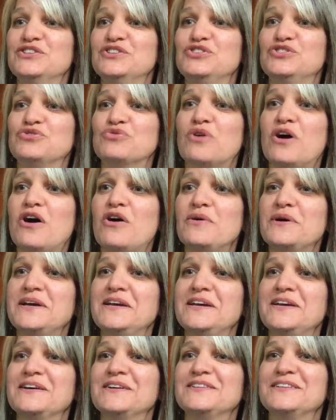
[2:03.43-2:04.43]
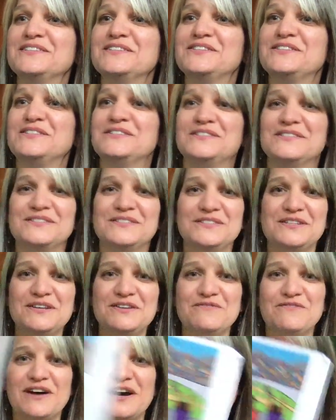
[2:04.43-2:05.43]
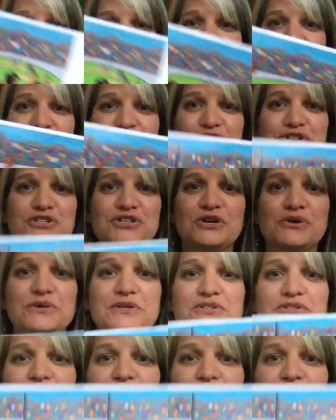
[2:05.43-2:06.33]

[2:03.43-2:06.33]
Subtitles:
drawing, let's see if I can show it